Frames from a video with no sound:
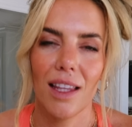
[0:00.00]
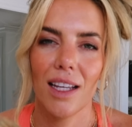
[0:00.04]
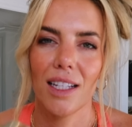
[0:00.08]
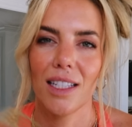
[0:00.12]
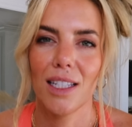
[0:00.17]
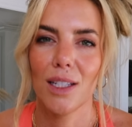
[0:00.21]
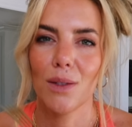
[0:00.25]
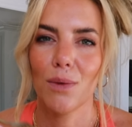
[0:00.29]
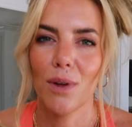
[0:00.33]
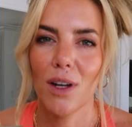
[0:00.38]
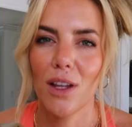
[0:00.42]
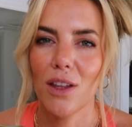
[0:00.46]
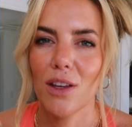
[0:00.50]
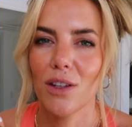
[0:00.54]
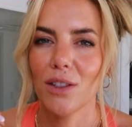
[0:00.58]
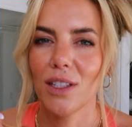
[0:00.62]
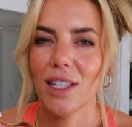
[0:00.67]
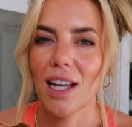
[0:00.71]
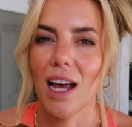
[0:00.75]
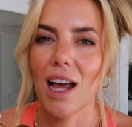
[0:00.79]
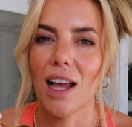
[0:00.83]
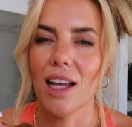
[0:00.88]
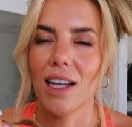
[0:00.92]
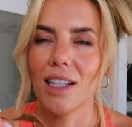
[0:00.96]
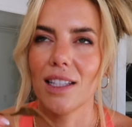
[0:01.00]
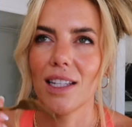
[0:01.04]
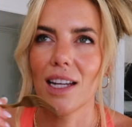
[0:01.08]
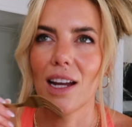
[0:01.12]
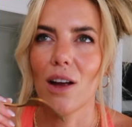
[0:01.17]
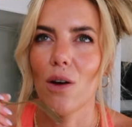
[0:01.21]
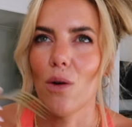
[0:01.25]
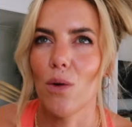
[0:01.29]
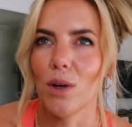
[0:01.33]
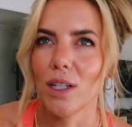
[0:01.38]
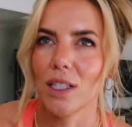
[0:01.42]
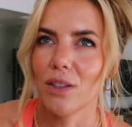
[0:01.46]
This is one of those salads that
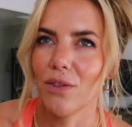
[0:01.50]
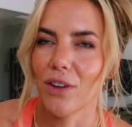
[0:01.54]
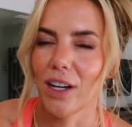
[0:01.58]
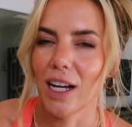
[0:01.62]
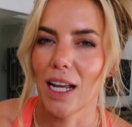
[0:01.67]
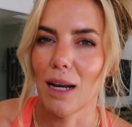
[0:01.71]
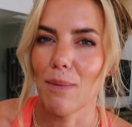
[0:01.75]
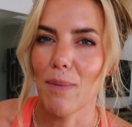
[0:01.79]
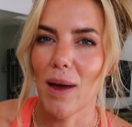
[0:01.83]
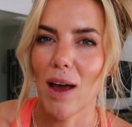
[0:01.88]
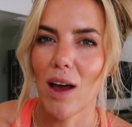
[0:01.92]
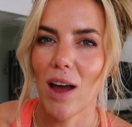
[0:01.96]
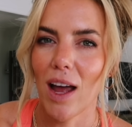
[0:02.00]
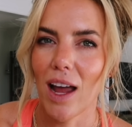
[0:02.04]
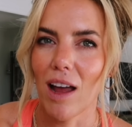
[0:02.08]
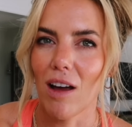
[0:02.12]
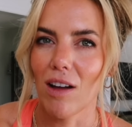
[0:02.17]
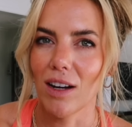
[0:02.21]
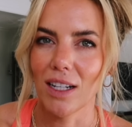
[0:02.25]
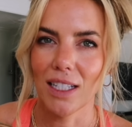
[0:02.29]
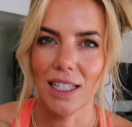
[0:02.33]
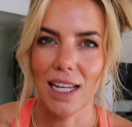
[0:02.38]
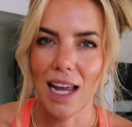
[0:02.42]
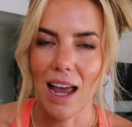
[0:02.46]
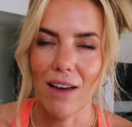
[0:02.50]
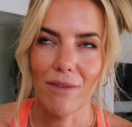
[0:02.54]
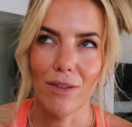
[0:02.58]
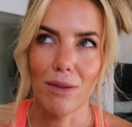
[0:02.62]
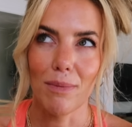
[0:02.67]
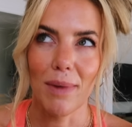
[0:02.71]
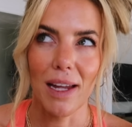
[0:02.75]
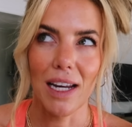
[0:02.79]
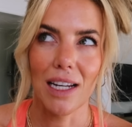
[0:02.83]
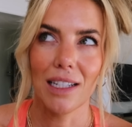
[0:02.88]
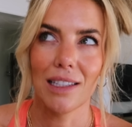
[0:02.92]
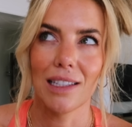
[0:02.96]
I always forget about. I honestly
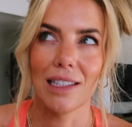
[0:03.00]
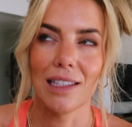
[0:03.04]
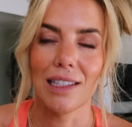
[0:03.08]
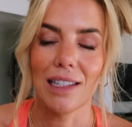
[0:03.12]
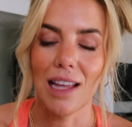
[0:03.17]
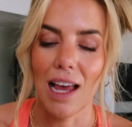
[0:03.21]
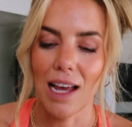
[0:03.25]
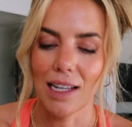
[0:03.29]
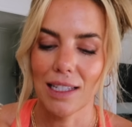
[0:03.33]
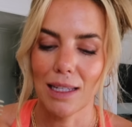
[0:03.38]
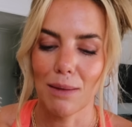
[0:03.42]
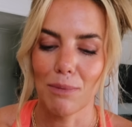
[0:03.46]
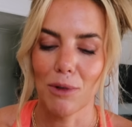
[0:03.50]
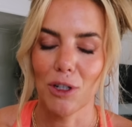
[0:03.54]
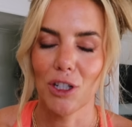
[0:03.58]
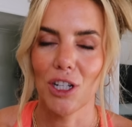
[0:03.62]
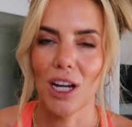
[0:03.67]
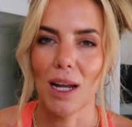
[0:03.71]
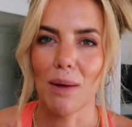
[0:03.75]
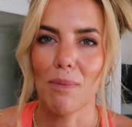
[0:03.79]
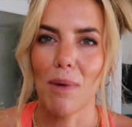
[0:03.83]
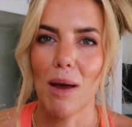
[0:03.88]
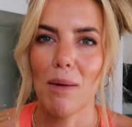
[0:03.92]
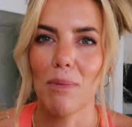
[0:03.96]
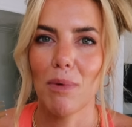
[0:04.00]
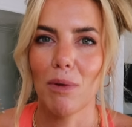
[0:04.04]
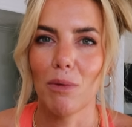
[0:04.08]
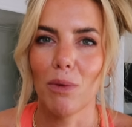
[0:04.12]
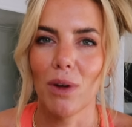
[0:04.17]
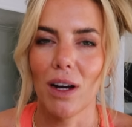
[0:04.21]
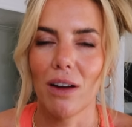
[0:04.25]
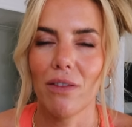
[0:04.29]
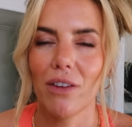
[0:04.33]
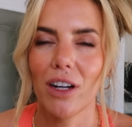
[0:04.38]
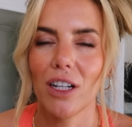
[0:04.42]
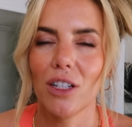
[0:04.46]
haven't made it since last summer Shape Up, but
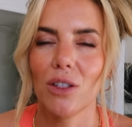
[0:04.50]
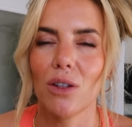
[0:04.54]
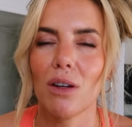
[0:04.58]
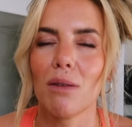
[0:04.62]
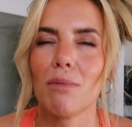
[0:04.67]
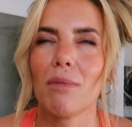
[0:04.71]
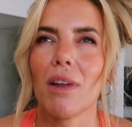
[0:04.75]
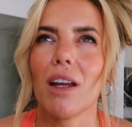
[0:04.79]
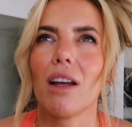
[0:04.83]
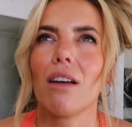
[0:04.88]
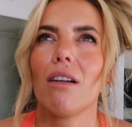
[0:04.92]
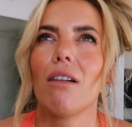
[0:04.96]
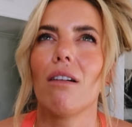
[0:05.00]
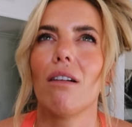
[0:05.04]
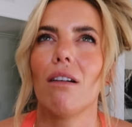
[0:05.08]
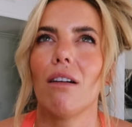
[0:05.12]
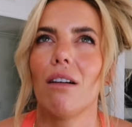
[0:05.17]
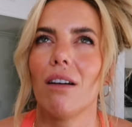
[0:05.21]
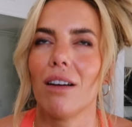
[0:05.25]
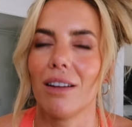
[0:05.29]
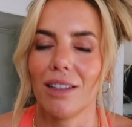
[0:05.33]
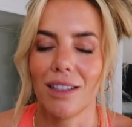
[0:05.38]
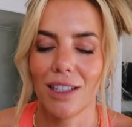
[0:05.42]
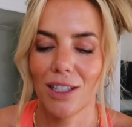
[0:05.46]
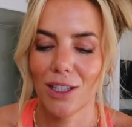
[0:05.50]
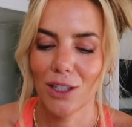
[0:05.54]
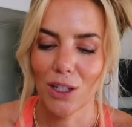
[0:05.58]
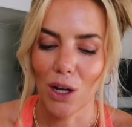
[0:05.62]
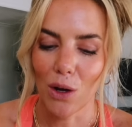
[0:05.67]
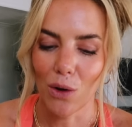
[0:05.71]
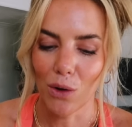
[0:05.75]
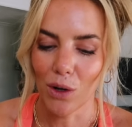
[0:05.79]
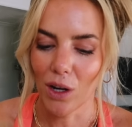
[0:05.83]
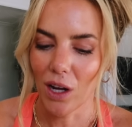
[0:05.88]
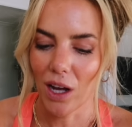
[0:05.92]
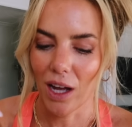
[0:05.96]
whenever I do, I'm like, oh, it's
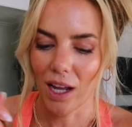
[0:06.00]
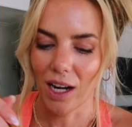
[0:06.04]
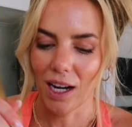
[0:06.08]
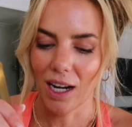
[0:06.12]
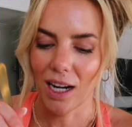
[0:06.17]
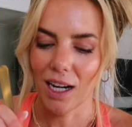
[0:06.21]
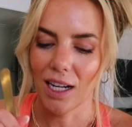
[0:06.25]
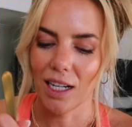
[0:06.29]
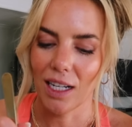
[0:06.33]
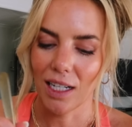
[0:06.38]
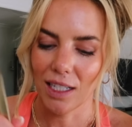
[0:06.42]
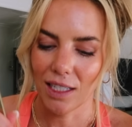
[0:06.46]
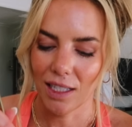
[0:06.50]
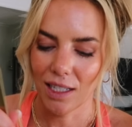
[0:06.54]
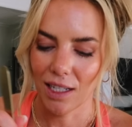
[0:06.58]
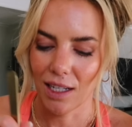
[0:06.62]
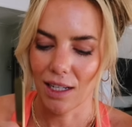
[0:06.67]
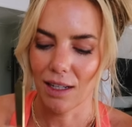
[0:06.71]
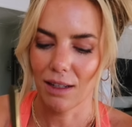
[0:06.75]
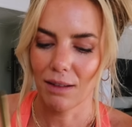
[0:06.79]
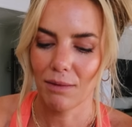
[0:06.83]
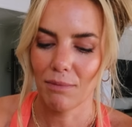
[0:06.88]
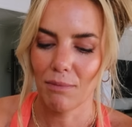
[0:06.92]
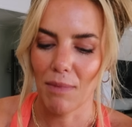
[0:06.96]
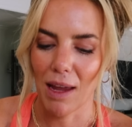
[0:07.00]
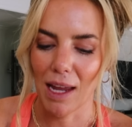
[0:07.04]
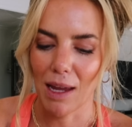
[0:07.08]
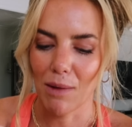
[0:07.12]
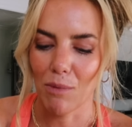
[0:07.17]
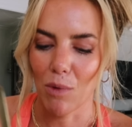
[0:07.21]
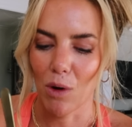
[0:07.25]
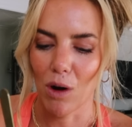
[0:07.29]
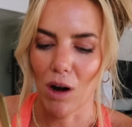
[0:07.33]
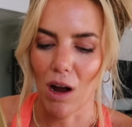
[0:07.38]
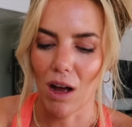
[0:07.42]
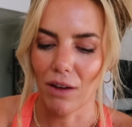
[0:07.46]
so good, and I need to make
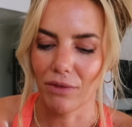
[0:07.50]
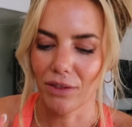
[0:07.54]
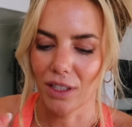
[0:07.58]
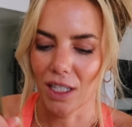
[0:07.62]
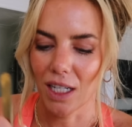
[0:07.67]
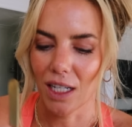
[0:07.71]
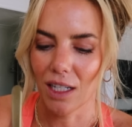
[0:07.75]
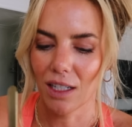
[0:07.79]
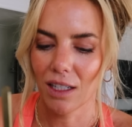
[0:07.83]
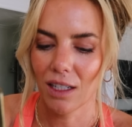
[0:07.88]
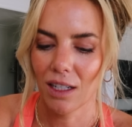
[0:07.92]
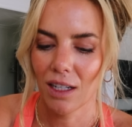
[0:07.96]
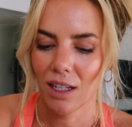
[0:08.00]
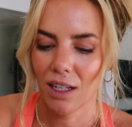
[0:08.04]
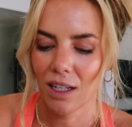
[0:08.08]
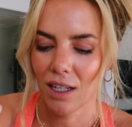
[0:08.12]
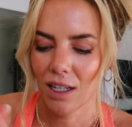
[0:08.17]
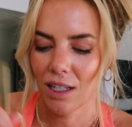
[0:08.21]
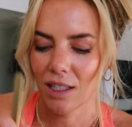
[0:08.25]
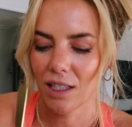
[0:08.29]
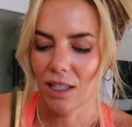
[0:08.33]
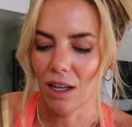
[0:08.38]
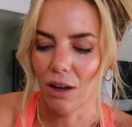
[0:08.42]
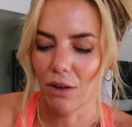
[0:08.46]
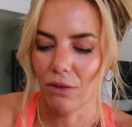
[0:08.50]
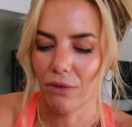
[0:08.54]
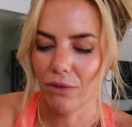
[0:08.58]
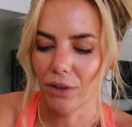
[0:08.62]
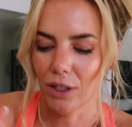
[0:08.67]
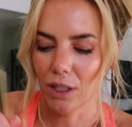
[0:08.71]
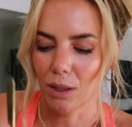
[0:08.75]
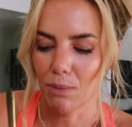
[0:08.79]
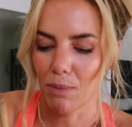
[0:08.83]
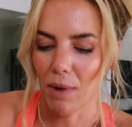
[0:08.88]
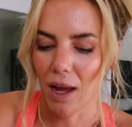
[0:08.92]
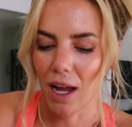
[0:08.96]
it more often. So,
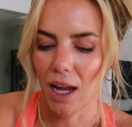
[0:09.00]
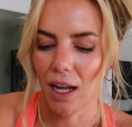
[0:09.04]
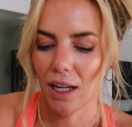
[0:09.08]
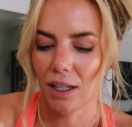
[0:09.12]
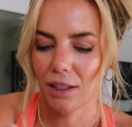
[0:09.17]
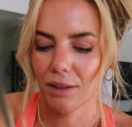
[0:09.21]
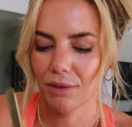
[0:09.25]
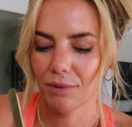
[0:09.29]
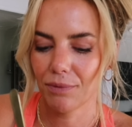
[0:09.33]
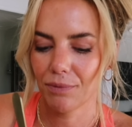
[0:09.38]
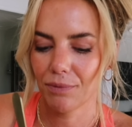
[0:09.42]
first bite.